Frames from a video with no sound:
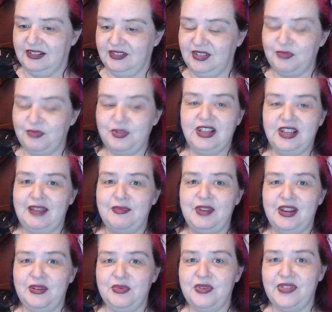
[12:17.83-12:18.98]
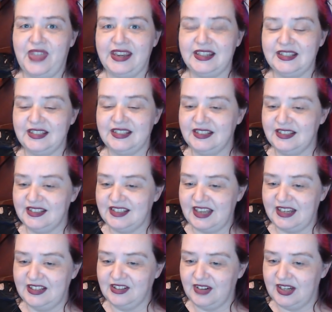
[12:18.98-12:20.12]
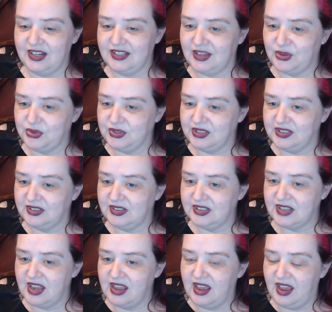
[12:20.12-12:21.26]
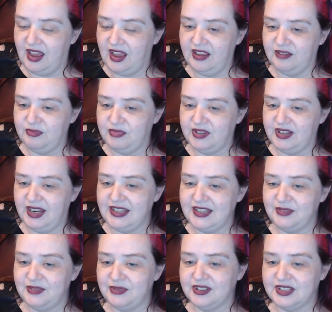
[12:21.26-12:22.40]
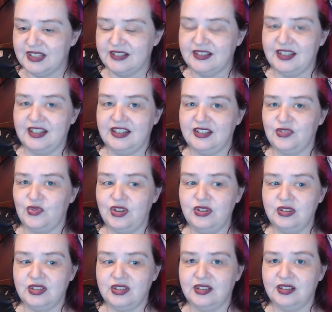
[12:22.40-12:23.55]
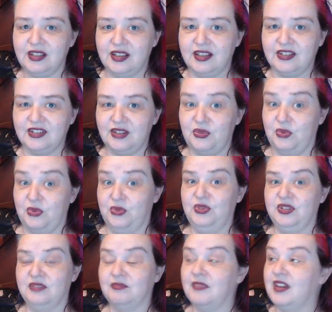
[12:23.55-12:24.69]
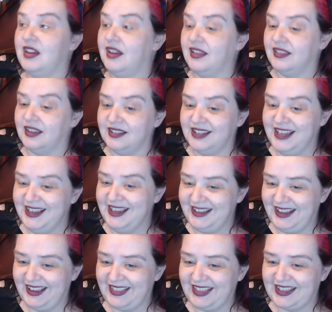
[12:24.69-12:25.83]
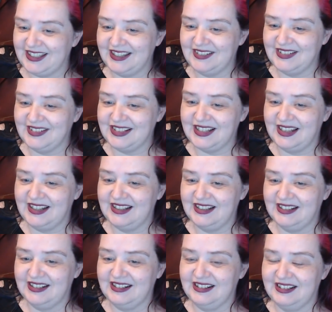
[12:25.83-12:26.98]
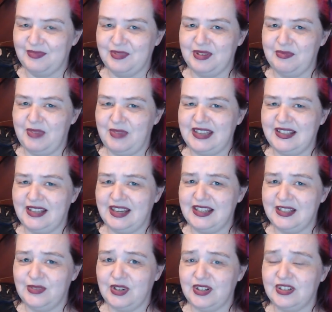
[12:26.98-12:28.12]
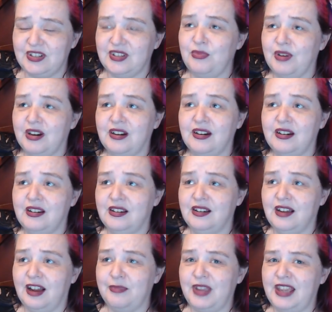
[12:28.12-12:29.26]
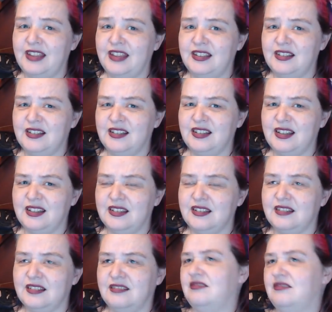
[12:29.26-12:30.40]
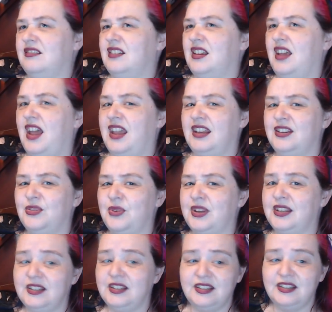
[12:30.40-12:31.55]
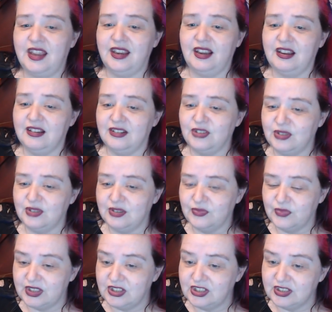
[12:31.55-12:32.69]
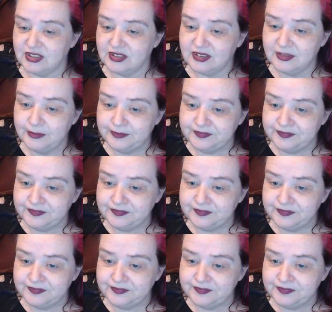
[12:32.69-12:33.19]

someone can let me know what that is in centigrade Celsius, but 91 sounds like it's roasting. So awesome. That sounds like some of the best days of our summer. I'm guessing that's high 20s. I can't do conversions.